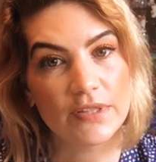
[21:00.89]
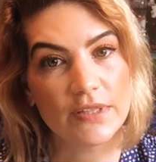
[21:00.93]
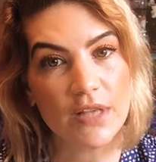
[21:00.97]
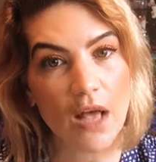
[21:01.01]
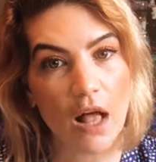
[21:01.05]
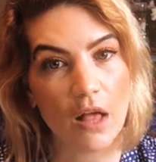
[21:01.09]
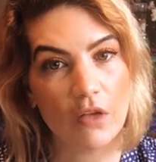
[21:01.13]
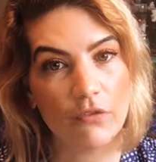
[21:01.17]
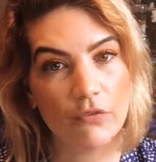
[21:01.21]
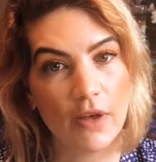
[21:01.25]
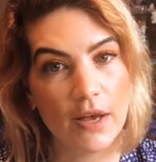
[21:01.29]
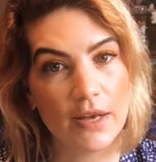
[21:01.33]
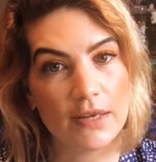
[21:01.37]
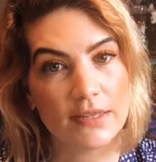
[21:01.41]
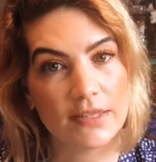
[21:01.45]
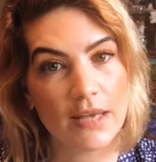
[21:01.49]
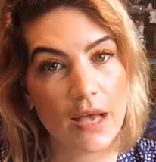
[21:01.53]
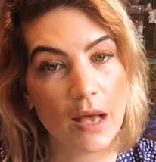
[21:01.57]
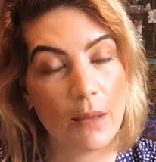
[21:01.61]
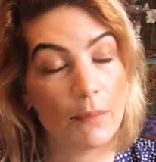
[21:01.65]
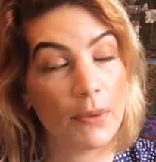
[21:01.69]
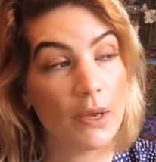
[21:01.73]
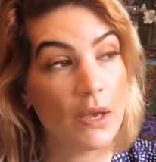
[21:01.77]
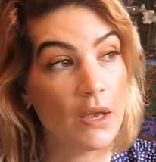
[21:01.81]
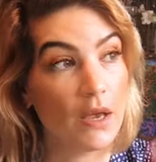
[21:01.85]
is all fucked
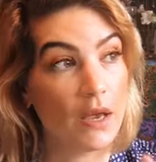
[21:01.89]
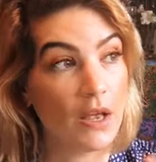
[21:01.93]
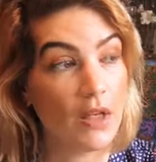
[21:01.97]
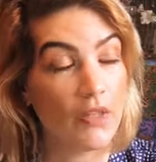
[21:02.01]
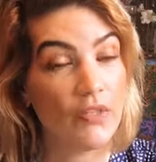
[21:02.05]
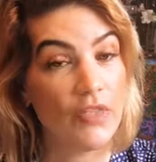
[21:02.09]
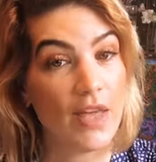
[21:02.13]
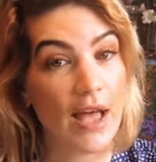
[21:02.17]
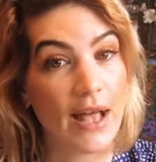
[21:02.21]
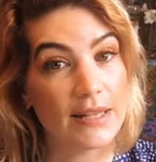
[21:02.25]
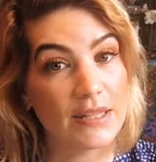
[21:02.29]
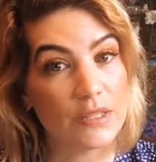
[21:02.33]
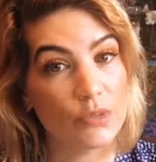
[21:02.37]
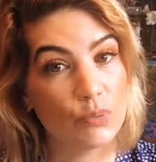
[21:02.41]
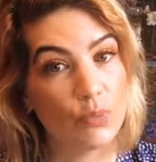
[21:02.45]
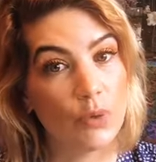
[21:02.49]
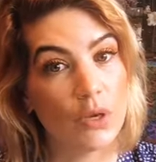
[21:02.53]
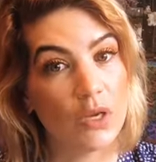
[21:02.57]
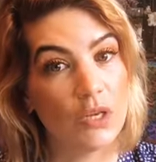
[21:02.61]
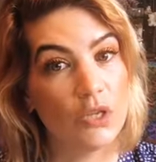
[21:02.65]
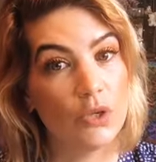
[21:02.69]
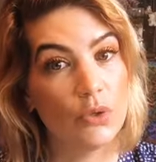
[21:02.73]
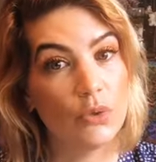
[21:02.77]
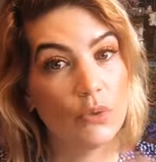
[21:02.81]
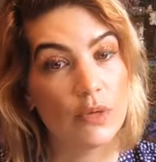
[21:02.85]
up, that's
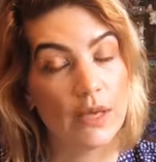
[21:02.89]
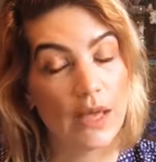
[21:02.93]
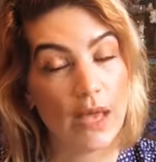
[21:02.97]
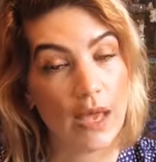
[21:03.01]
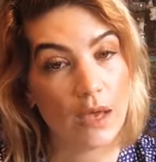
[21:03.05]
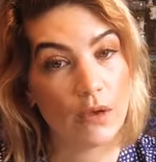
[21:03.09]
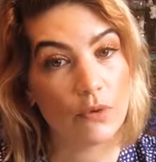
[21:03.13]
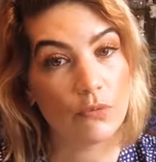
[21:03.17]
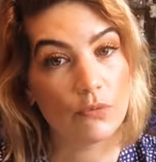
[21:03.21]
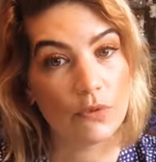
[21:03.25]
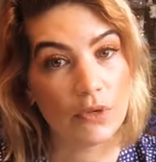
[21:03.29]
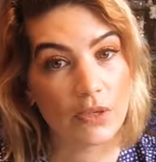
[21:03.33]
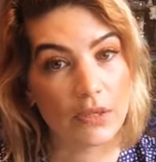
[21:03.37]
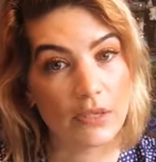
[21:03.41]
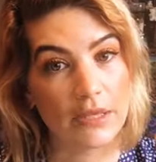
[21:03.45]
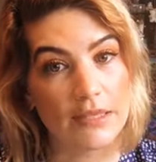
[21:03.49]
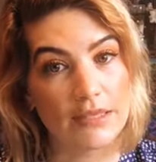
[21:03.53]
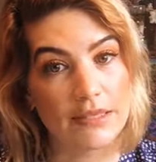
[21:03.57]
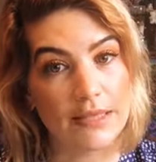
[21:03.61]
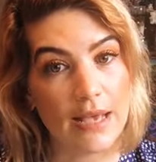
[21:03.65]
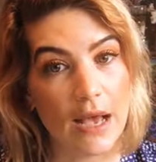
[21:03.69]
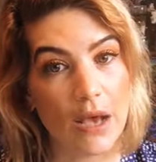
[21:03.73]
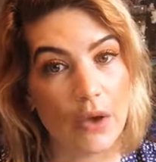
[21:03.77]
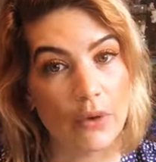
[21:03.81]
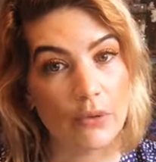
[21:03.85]
when you get really
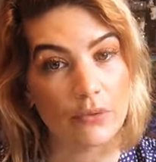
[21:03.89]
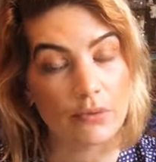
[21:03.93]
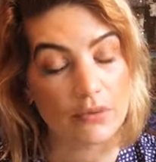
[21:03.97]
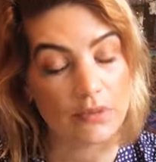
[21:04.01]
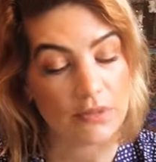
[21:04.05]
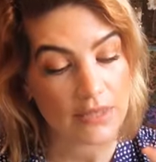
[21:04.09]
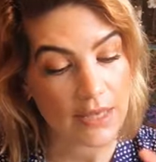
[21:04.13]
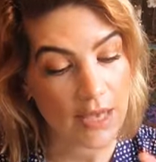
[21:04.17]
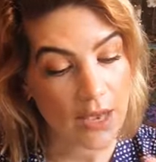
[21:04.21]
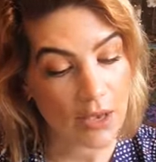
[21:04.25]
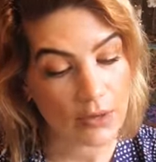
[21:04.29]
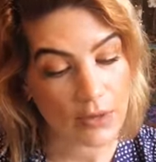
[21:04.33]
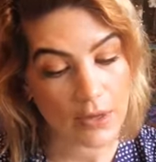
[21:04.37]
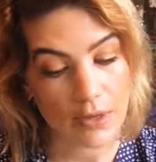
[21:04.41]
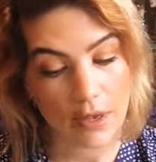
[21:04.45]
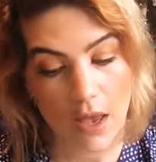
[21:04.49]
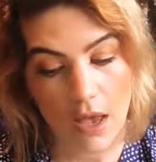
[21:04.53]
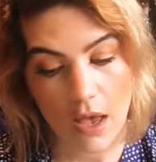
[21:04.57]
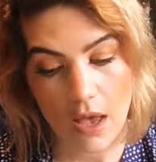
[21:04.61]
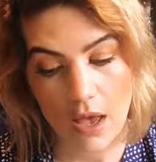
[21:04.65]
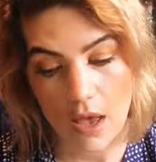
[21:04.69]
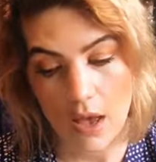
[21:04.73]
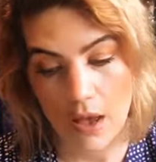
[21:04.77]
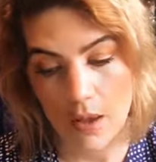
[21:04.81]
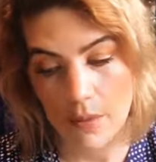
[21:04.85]
down, down a,
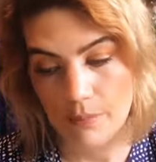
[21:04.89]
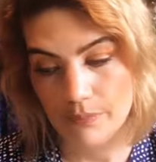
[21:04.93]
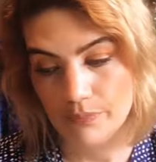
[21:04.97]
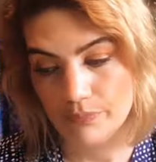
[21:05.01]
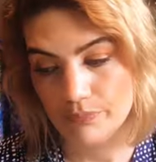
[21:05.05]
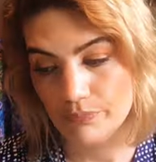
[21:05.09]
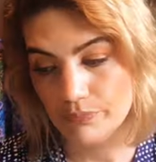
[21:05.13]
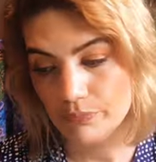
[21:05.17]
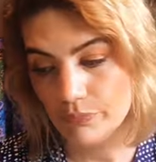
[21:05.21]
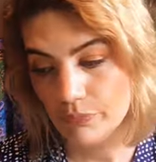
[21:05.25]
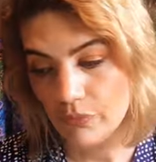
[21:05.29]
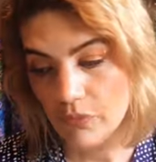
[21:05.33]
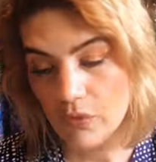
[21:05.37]
a um,